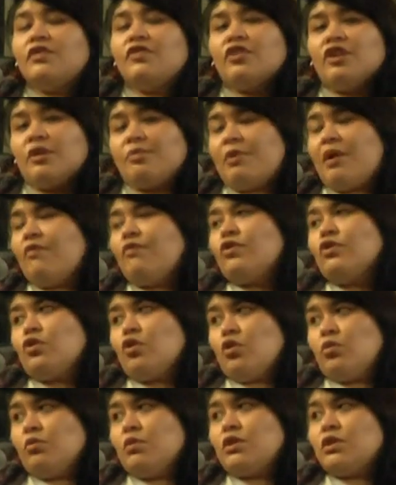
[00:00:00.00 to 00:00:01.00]
for Hip Hop for the
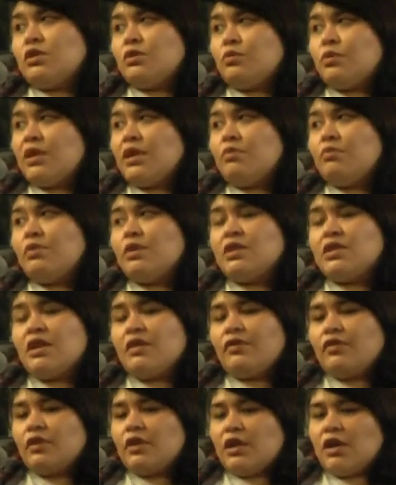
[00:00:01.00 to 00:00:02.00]
Homeless. We
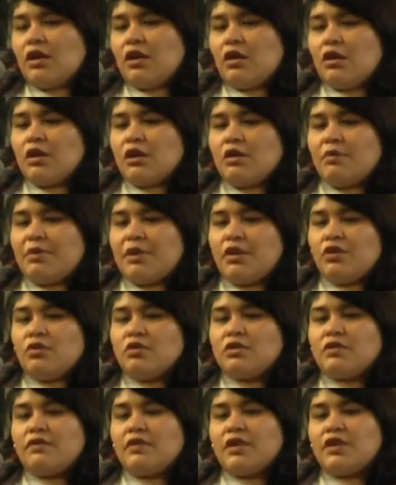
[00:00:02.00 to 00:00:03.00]
definitely are going to be at
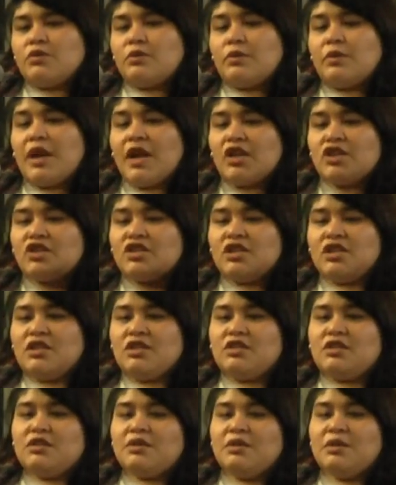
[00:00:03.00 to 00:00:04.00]
those events where we're actually
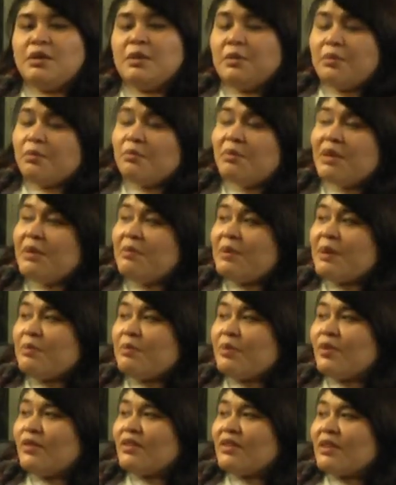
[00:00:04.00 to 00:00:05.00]
going to meet
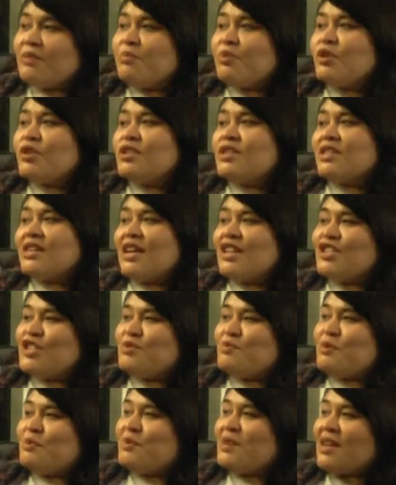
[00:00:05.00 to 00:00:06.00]
people in person, not
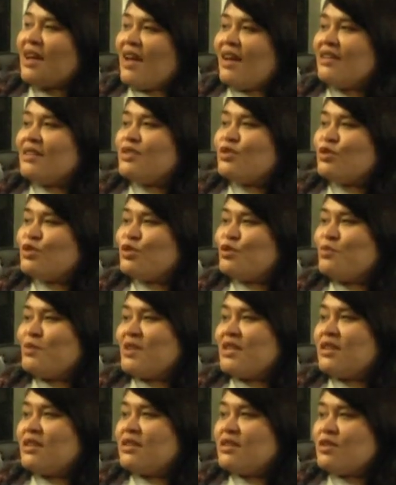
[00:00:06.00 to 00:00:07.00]
just be behind social
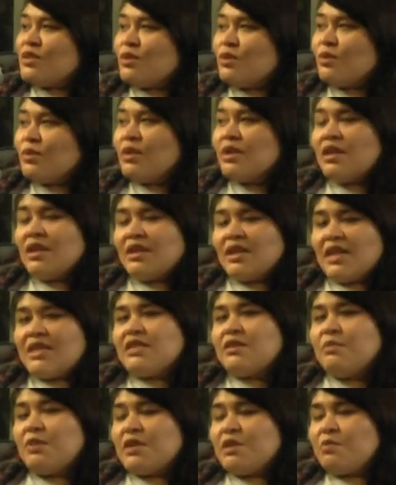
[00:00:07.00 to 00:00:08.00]
media. So
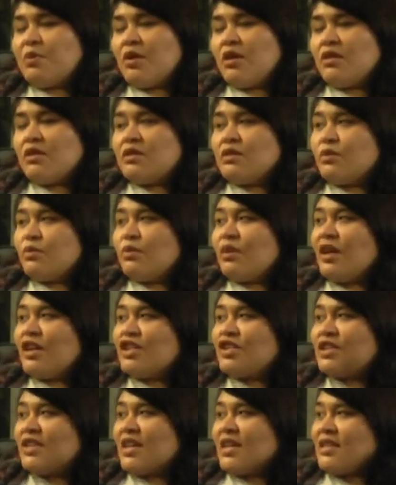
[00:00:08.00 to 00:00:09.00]
that's the best part. So we'll
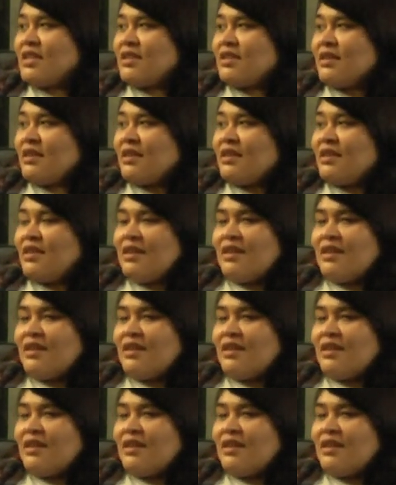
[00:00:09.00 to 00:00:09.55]
actually get to